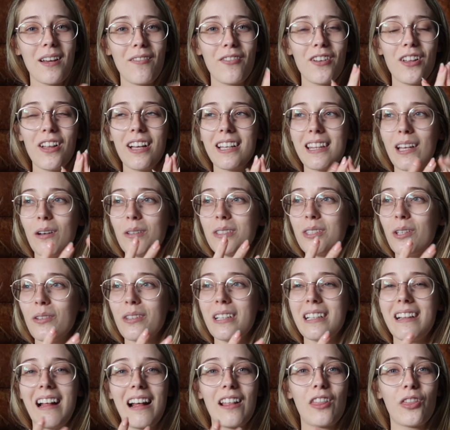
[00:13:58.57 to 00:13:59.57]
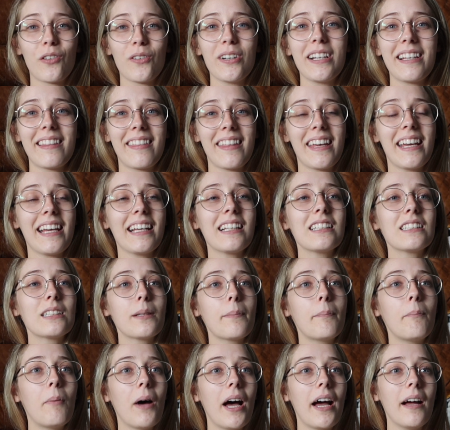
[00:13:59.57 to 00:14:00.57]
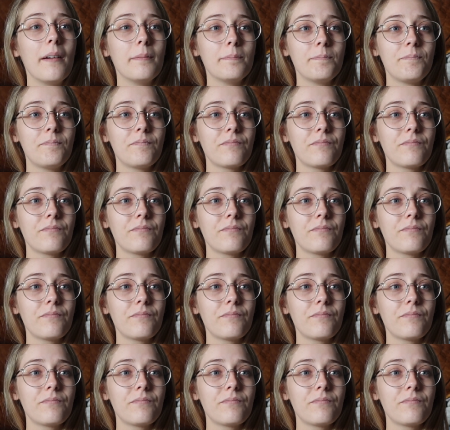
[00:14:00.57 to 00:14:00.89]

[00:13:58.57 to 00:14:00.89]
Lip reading: I feel like that was only like 3 things, but